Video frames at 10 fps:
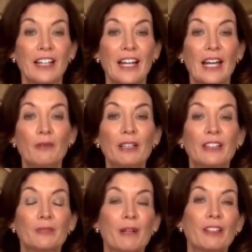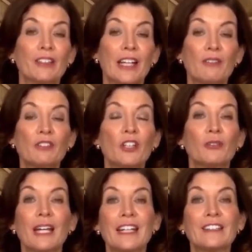and we expect to have
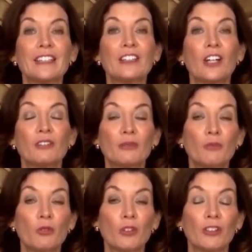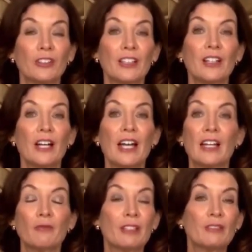another 1,800 more.
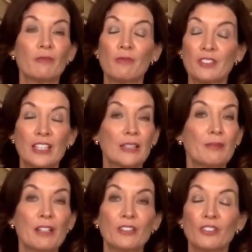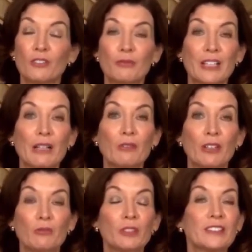And we send a message from day
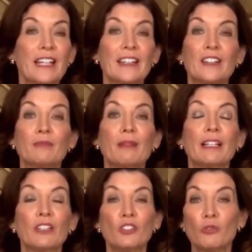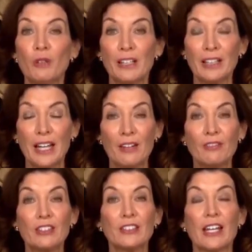one, we'll take as many as you want to have
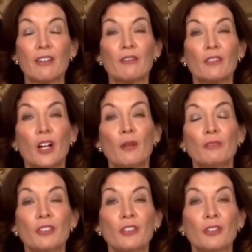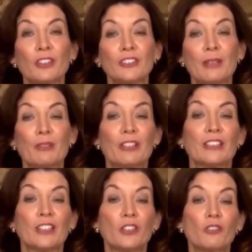us have come to New York State, because
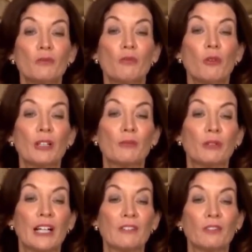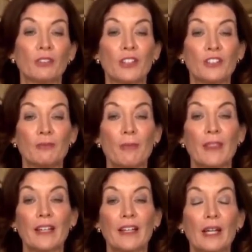it's a huge point of pride for us.
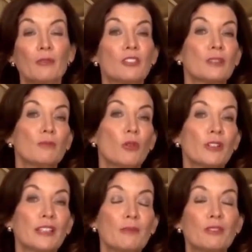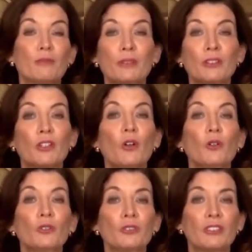And we'll support them to build a
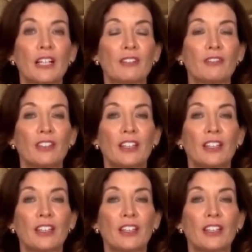whole new life.